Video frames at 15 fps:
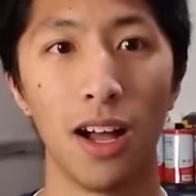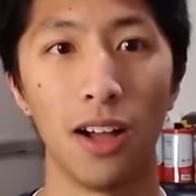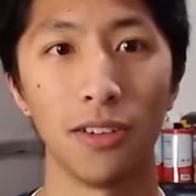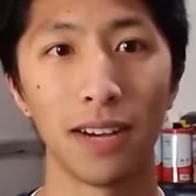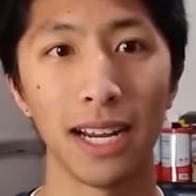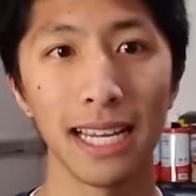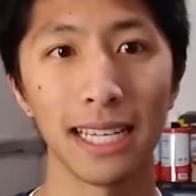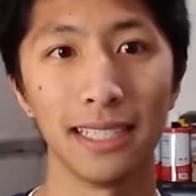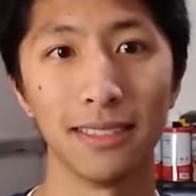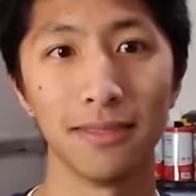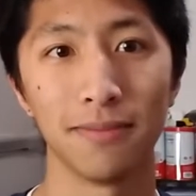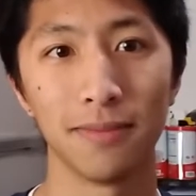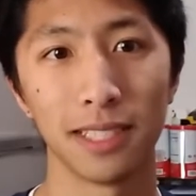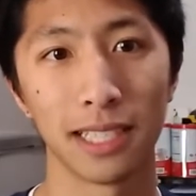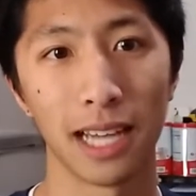Alright,
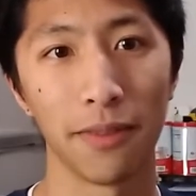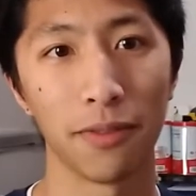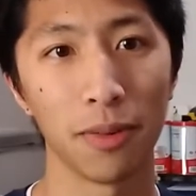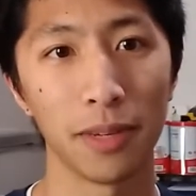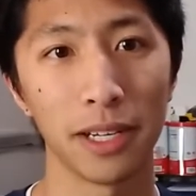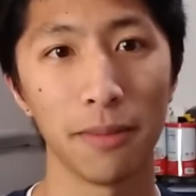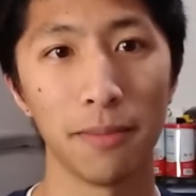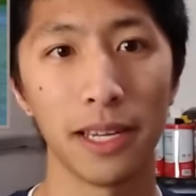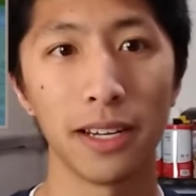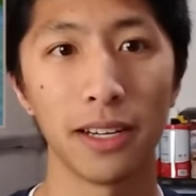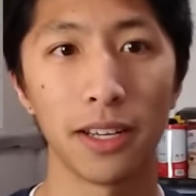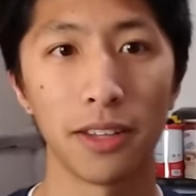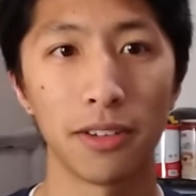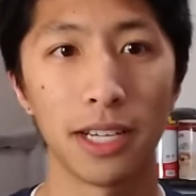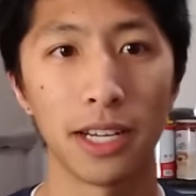it's time for me to beat
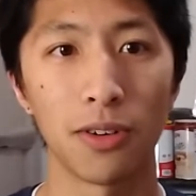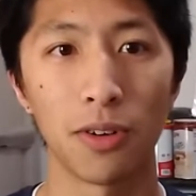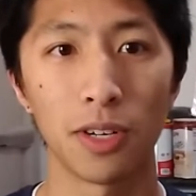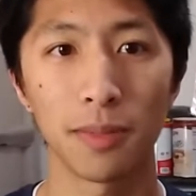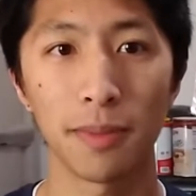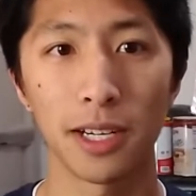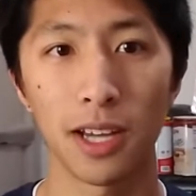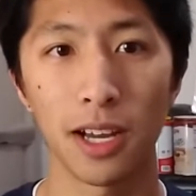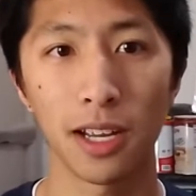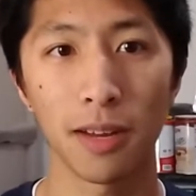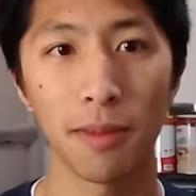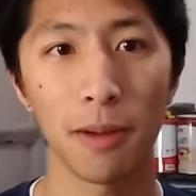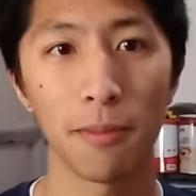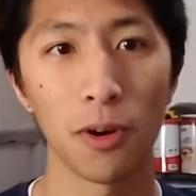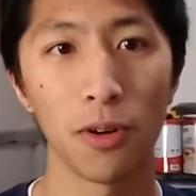another dead horse by talking
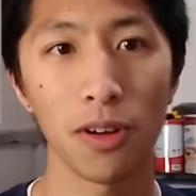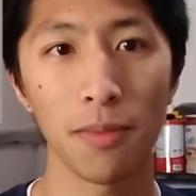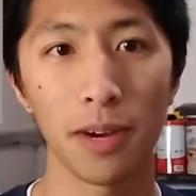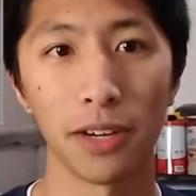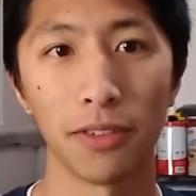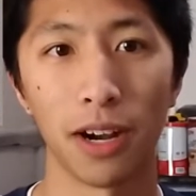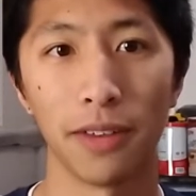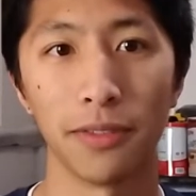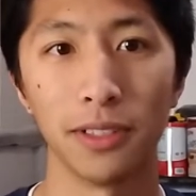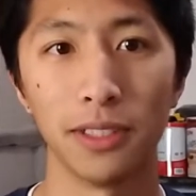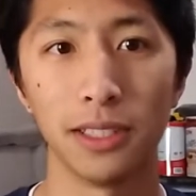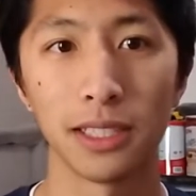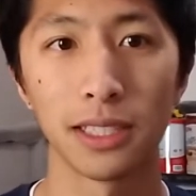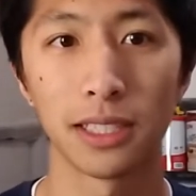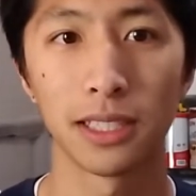about Pokemon
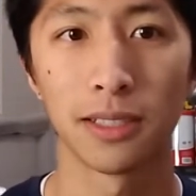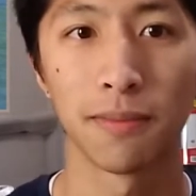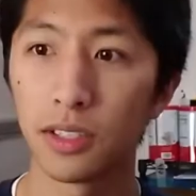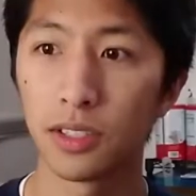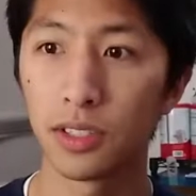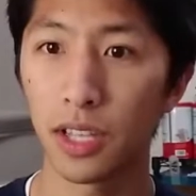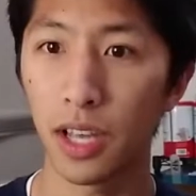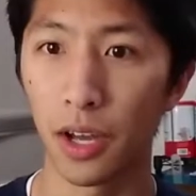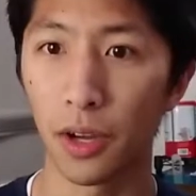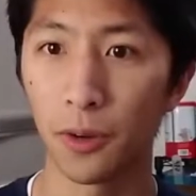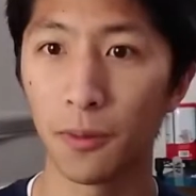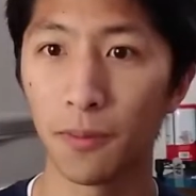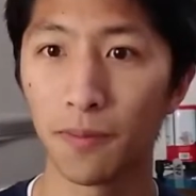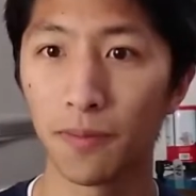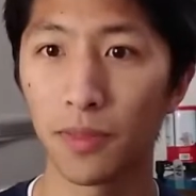rivals. So,
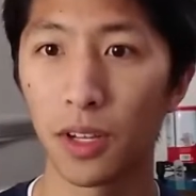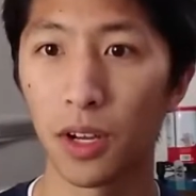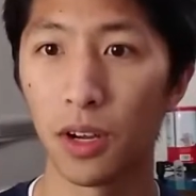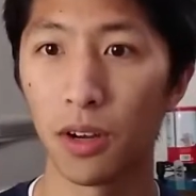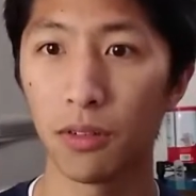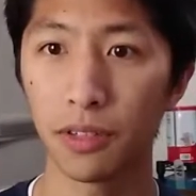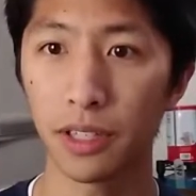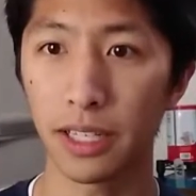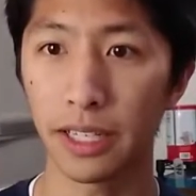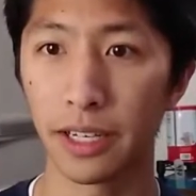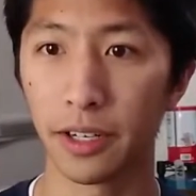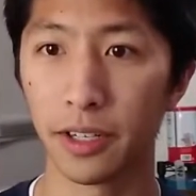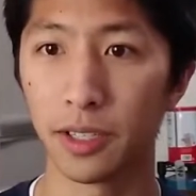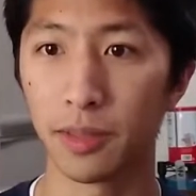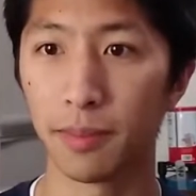over the
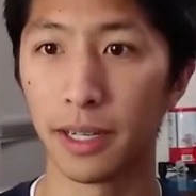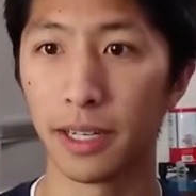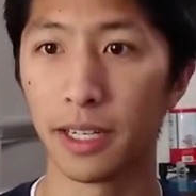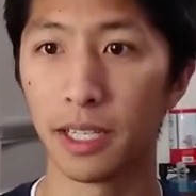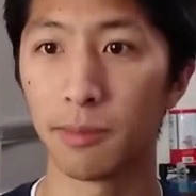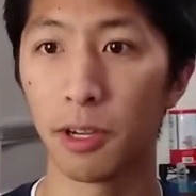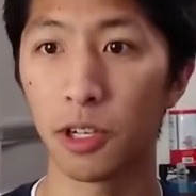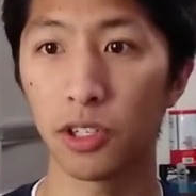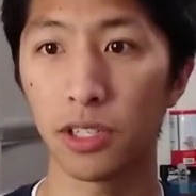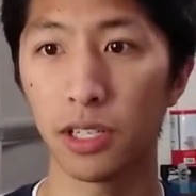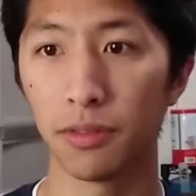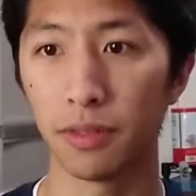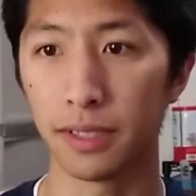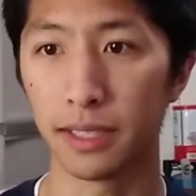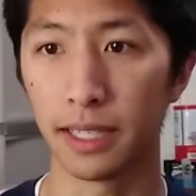years, but especially in
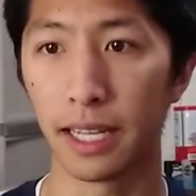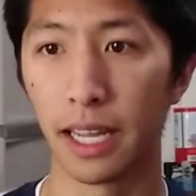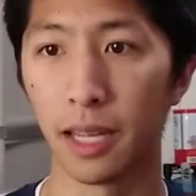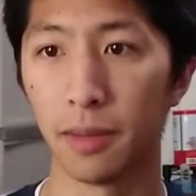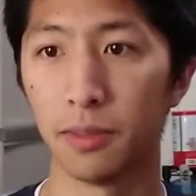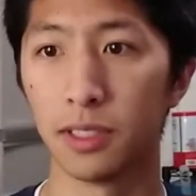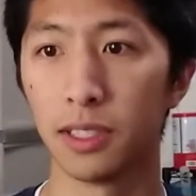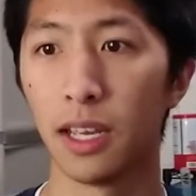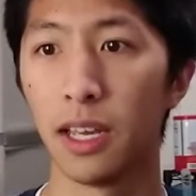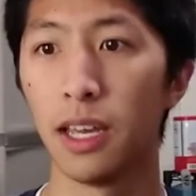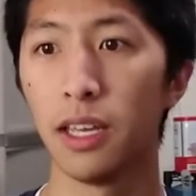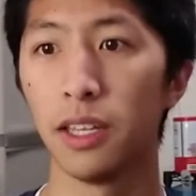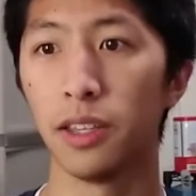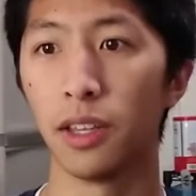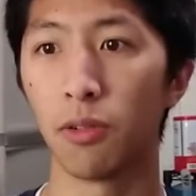recent games,
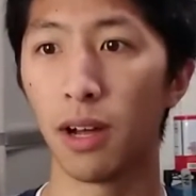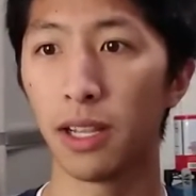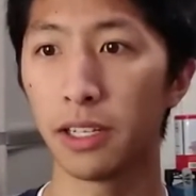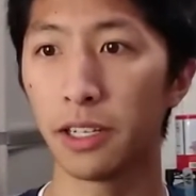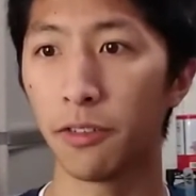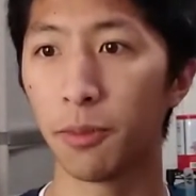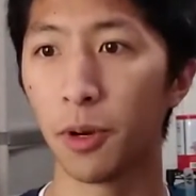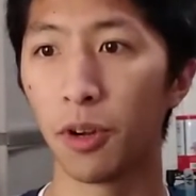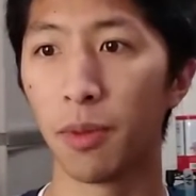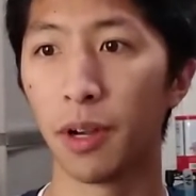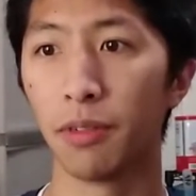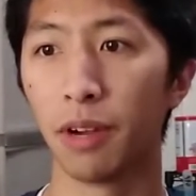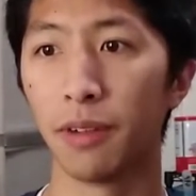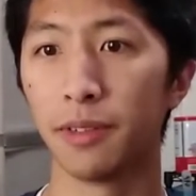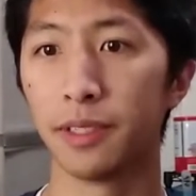the quality of Pokemon
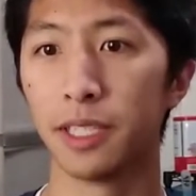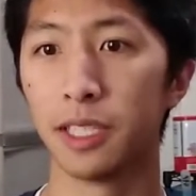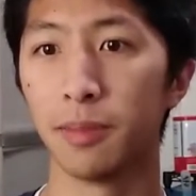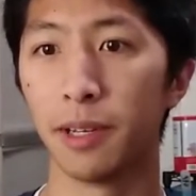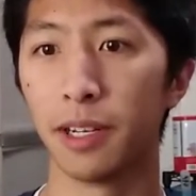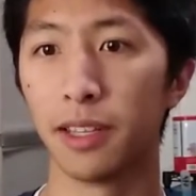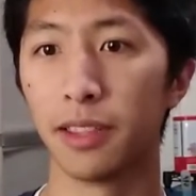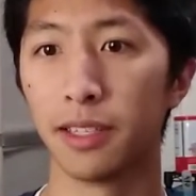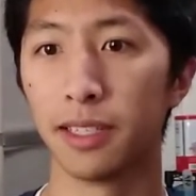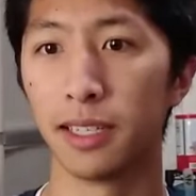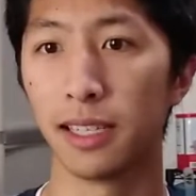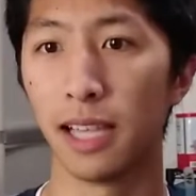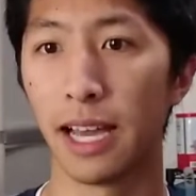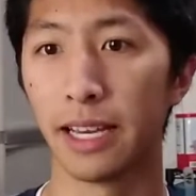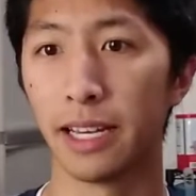rivals has been on the
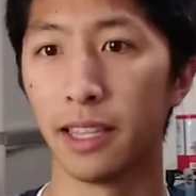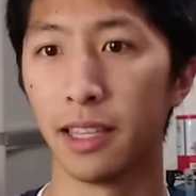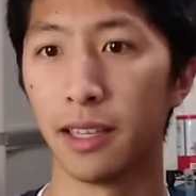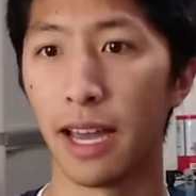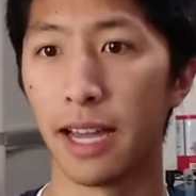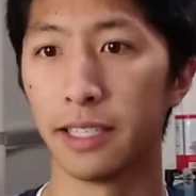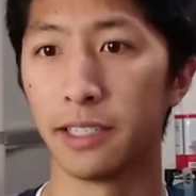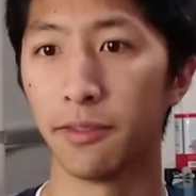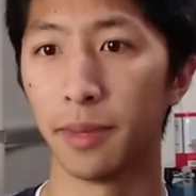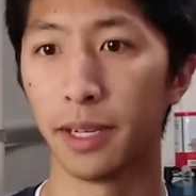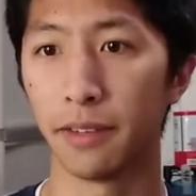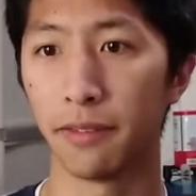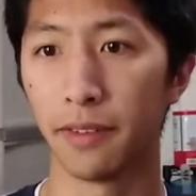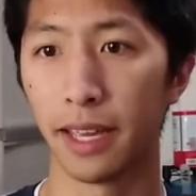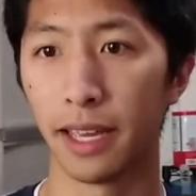decline in the eyes of many
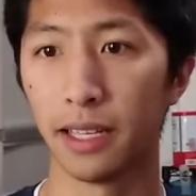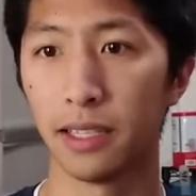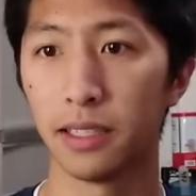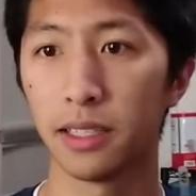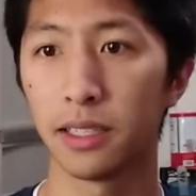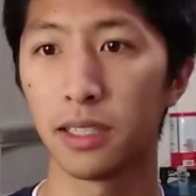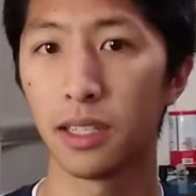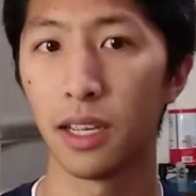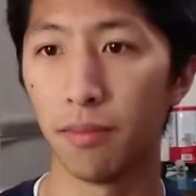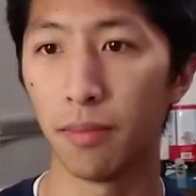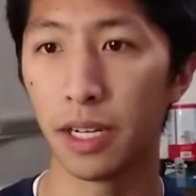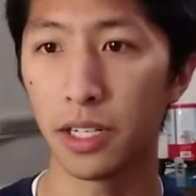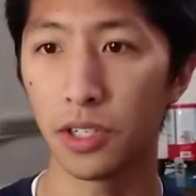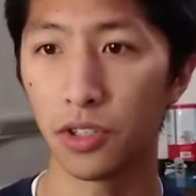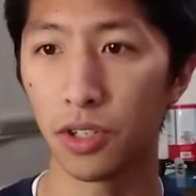fans.
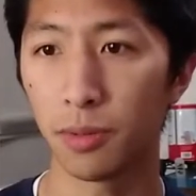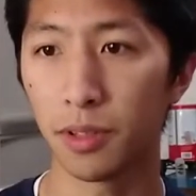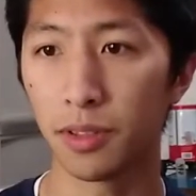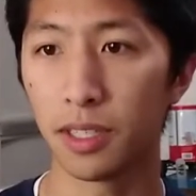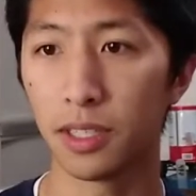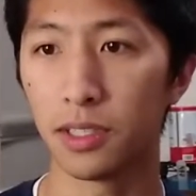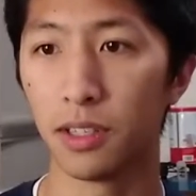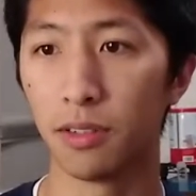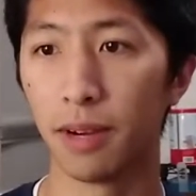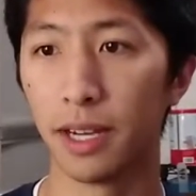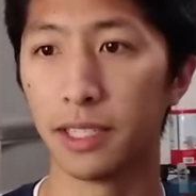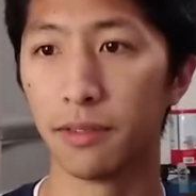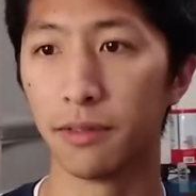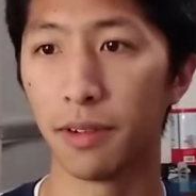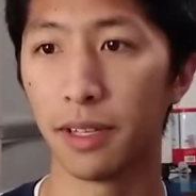Many attribute this to the rise
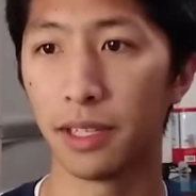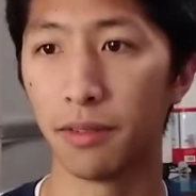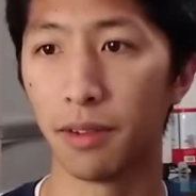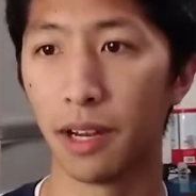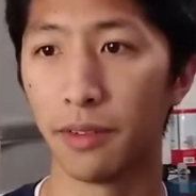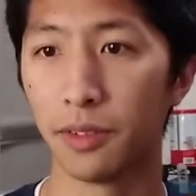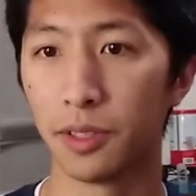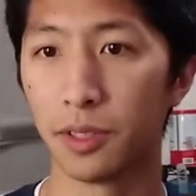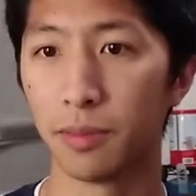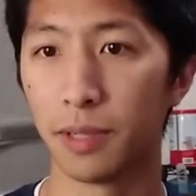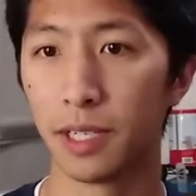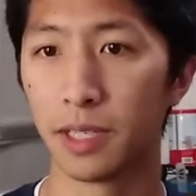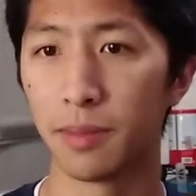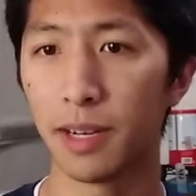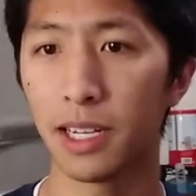of friendly rivals, but
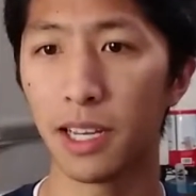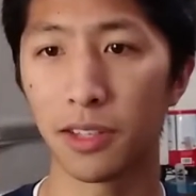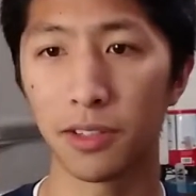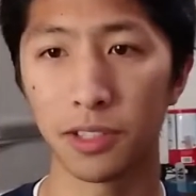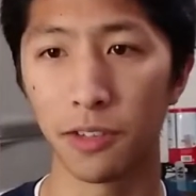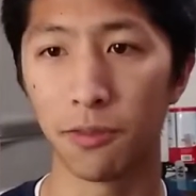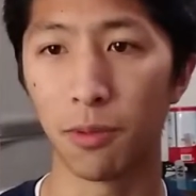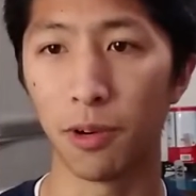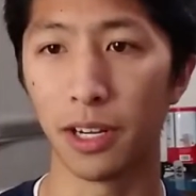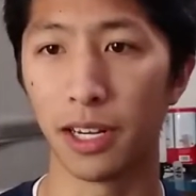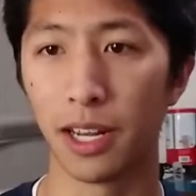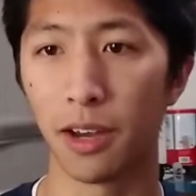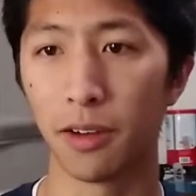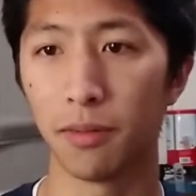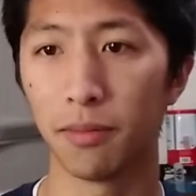as many others have pointed
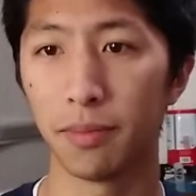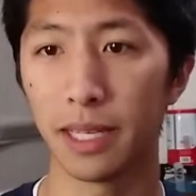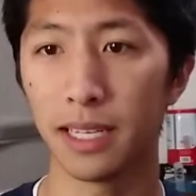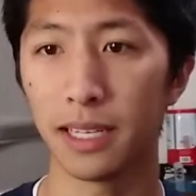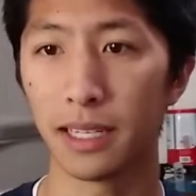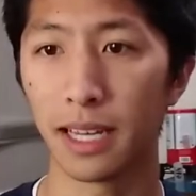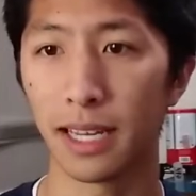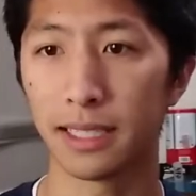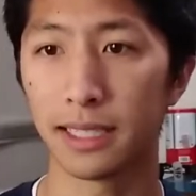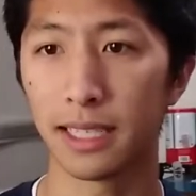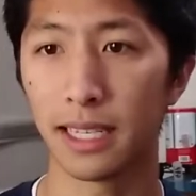out, being nice